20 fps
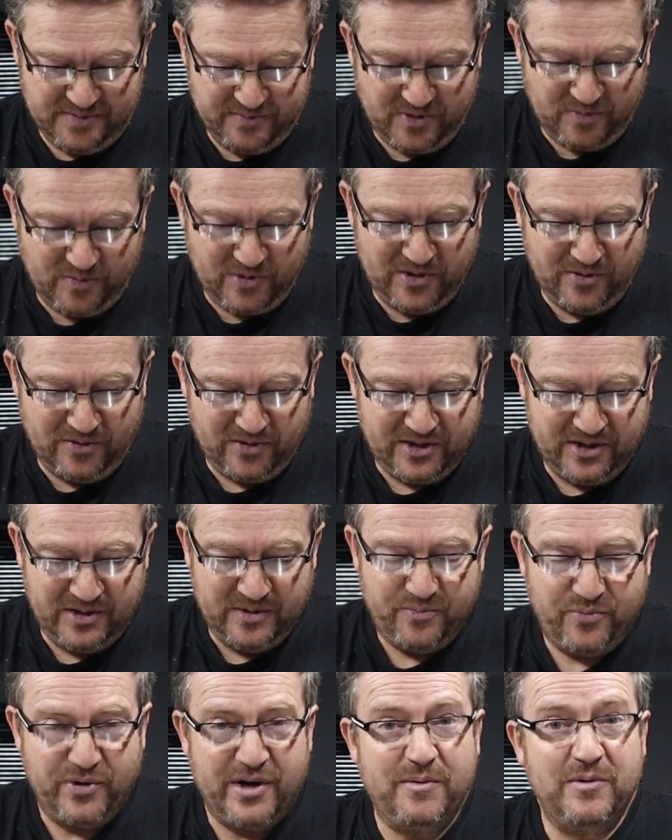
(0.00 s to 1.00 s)
but we're not going
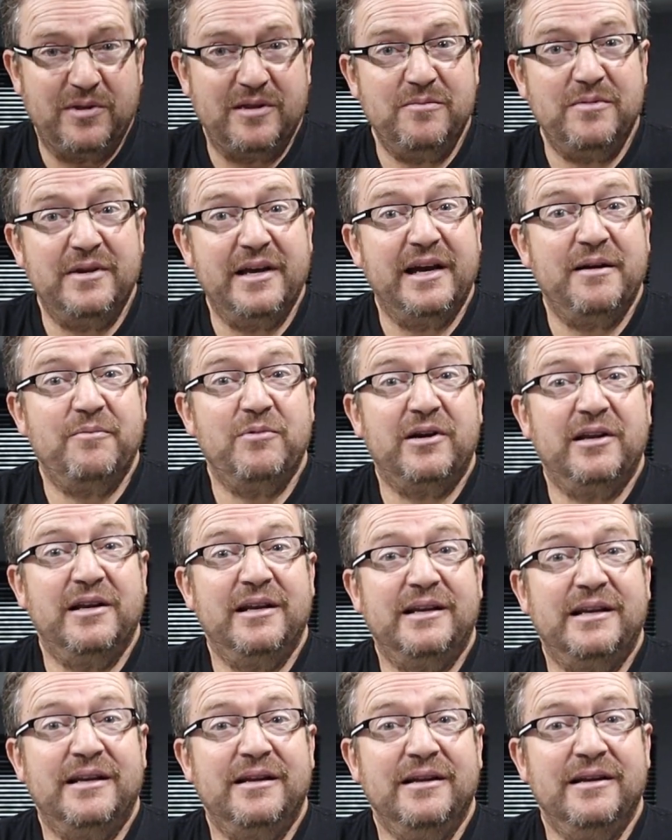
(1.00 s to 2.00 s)
to breed with him yet we're going
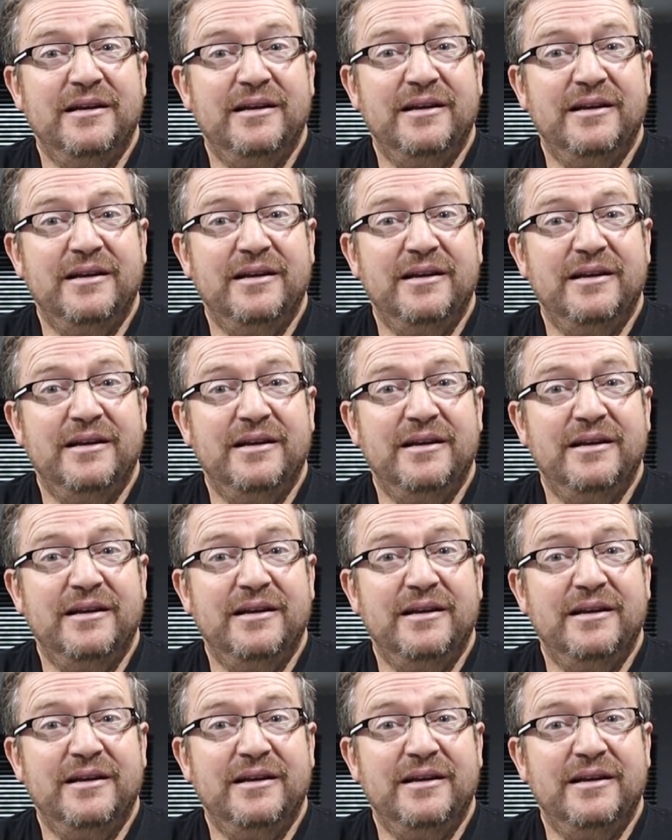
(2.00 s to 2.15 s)
he's to... not